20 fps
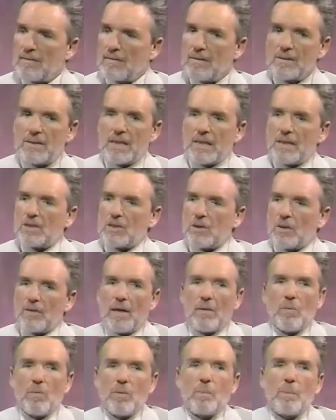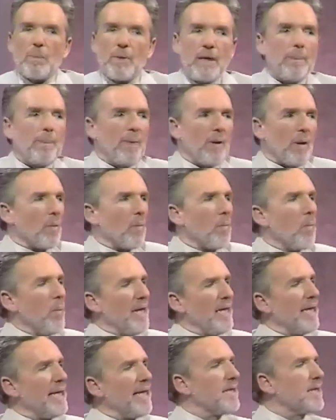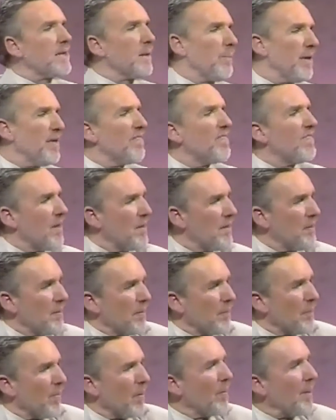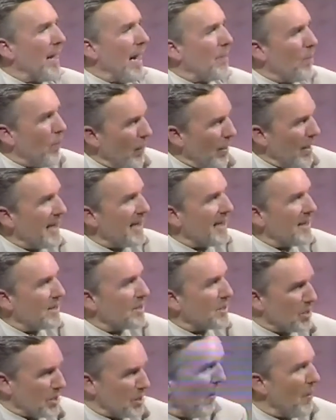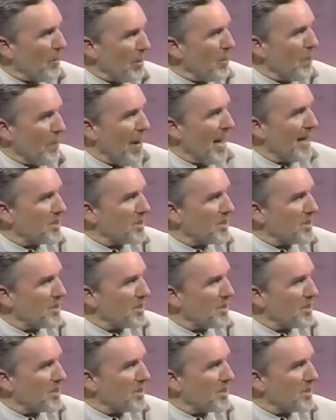See, so that when people are willing to be vulnerable, when I'm willing to show you my